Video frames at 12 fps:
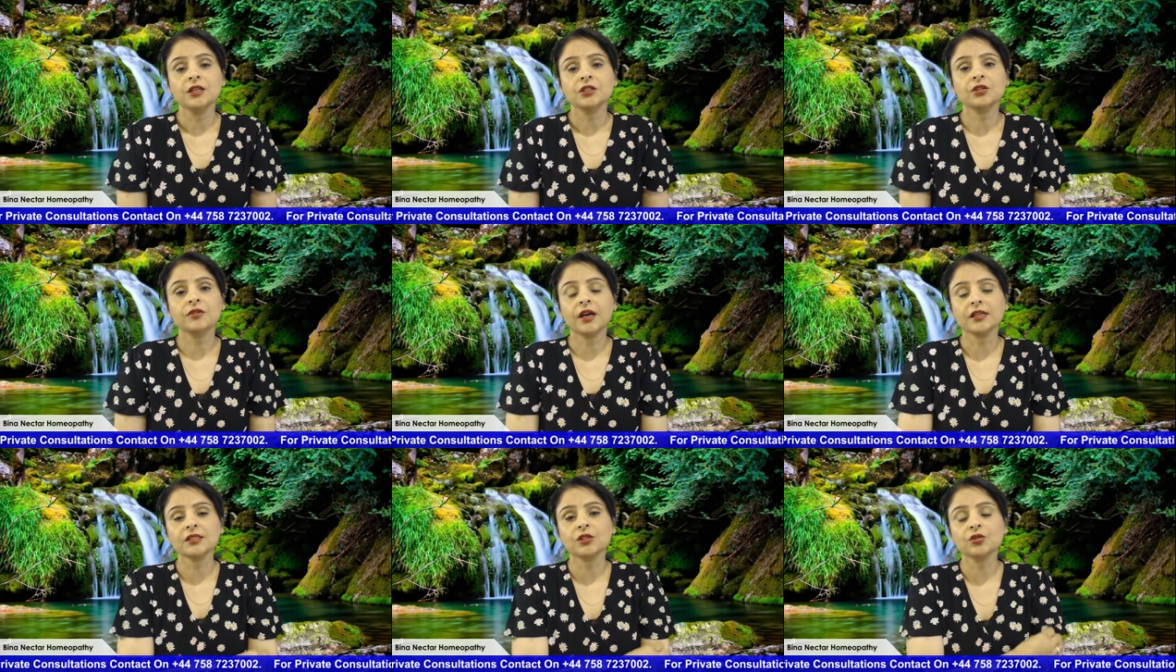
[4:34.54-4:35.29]
So
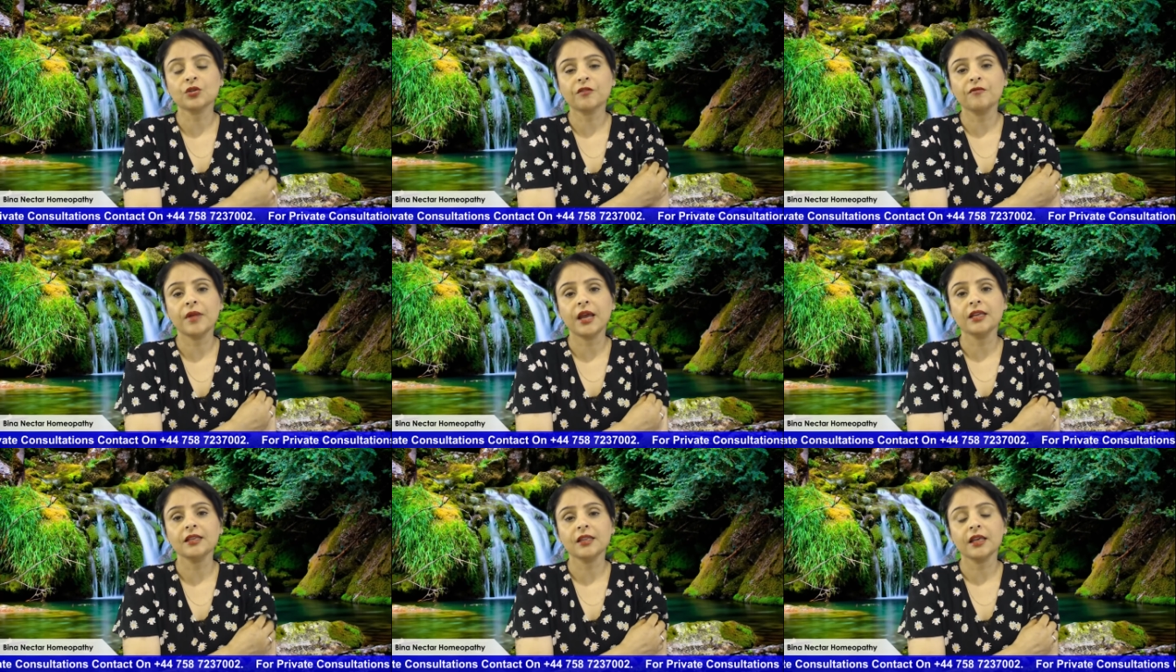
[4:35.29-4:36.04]
that's the sort of
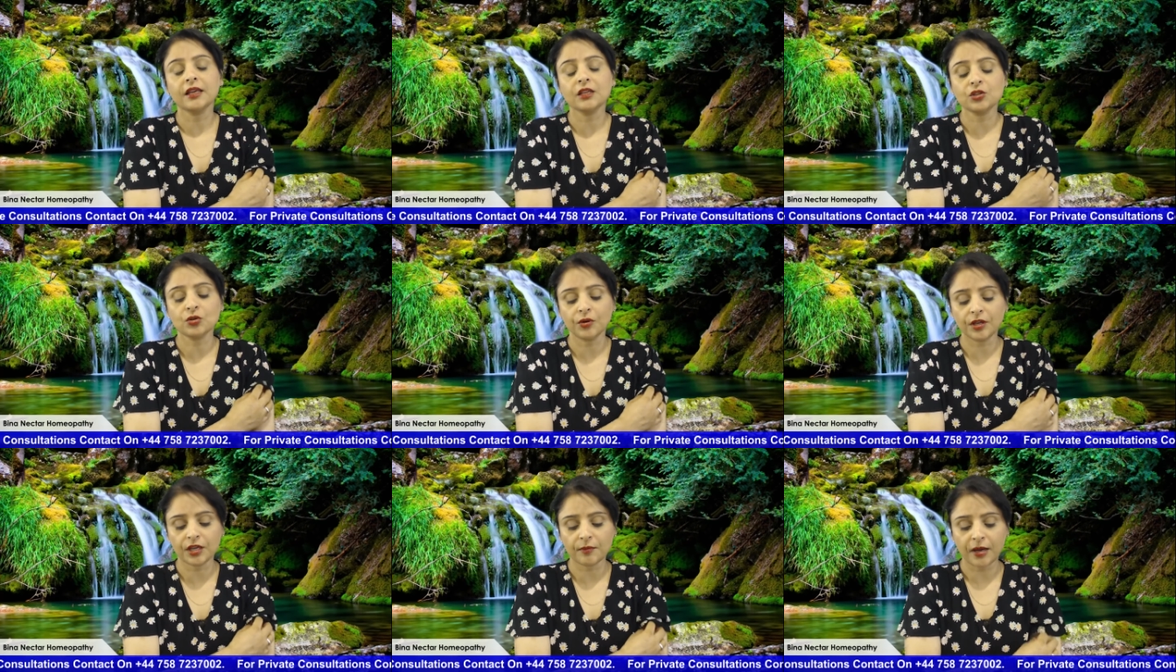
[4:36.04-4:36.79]
main thing,
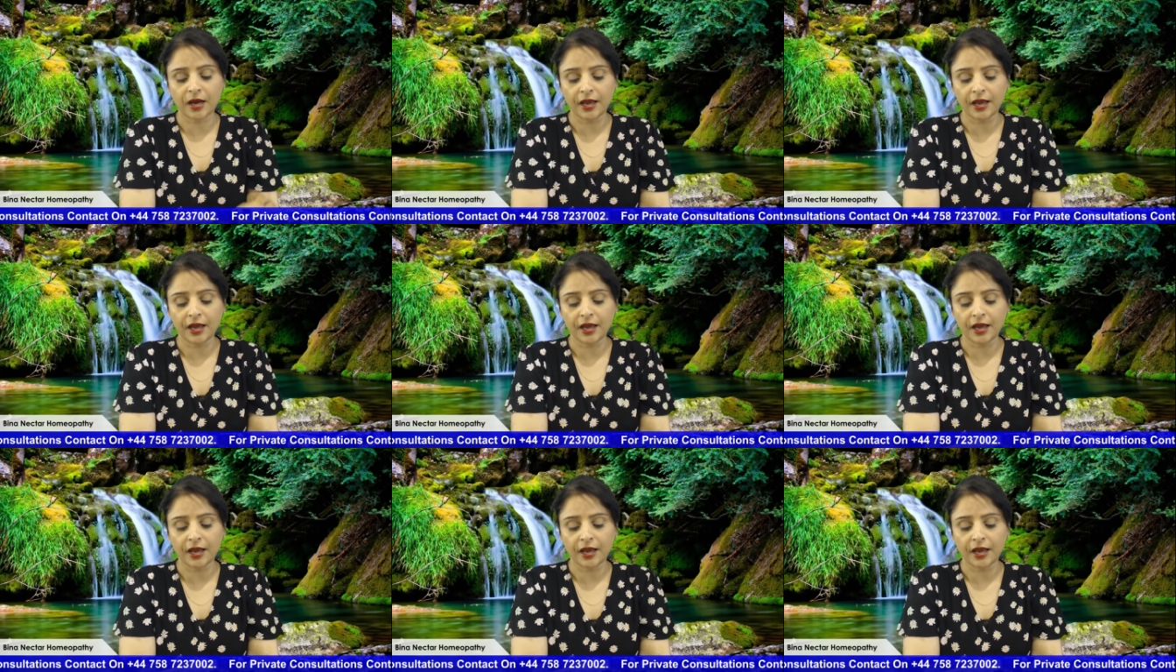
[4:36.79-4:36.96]
talking about